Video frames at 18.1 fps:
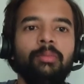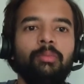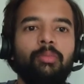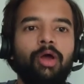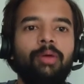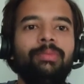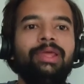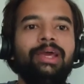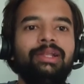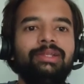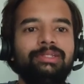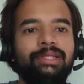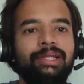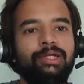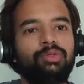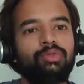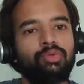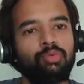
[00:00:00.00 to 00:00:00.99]
Probably I'll
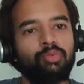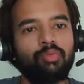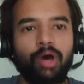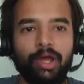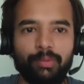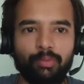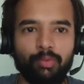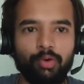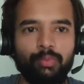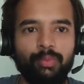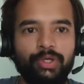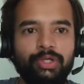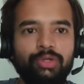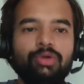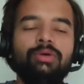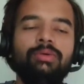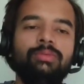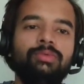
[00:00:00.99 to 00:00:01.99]
try to do one more
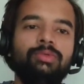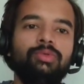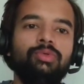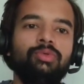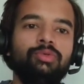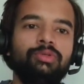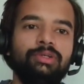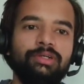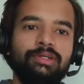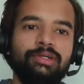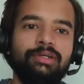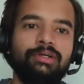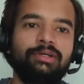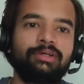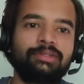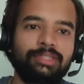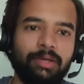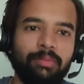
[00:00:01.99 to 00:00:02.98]
video to
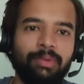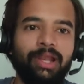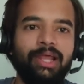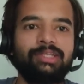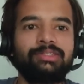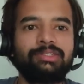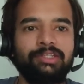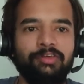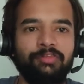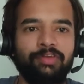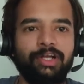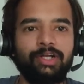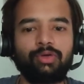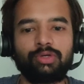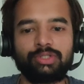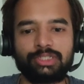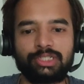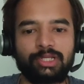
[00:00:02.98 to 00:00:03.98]
summarize the different
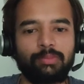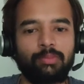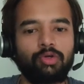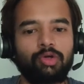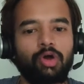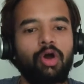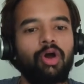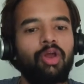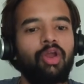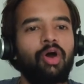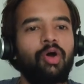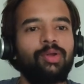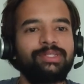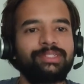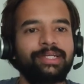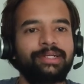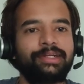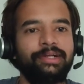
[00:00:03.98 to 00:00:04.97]
questions about all
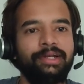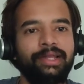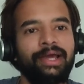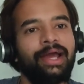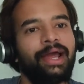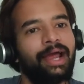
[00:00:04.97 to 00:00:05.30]
settled.